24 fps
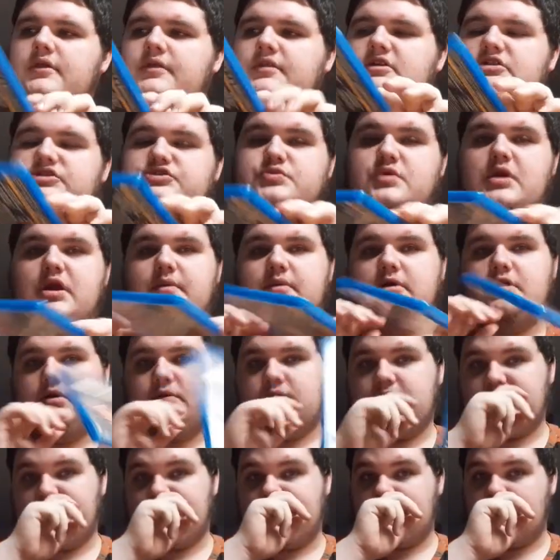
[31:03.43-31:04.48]
This one I'm going
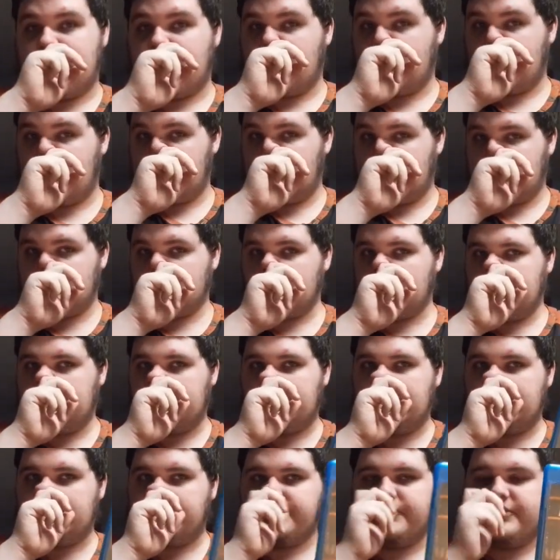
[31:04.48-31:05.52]
to review
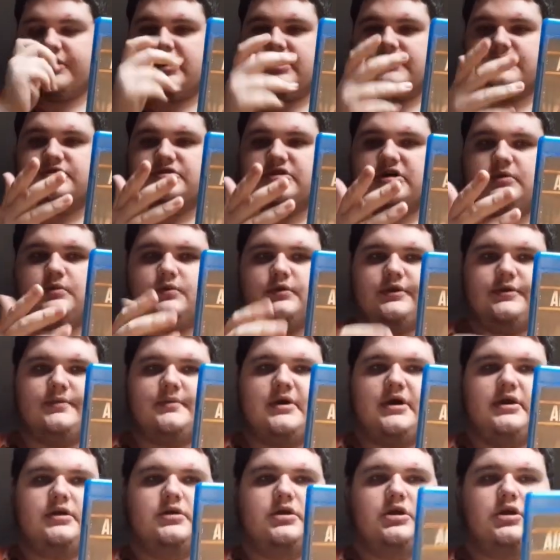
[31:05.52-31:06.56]
when I'm done with
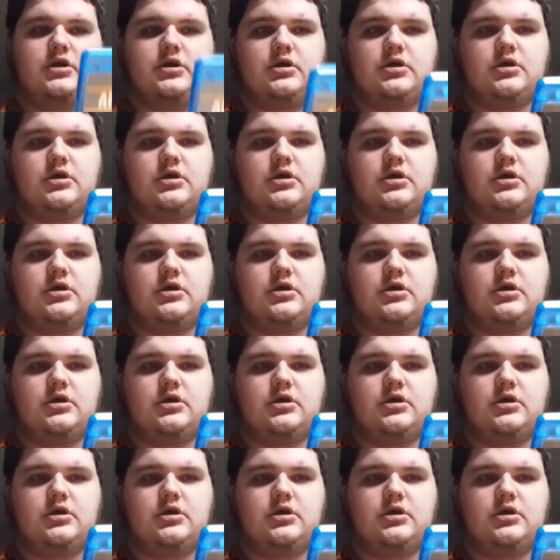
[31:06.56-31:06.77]
my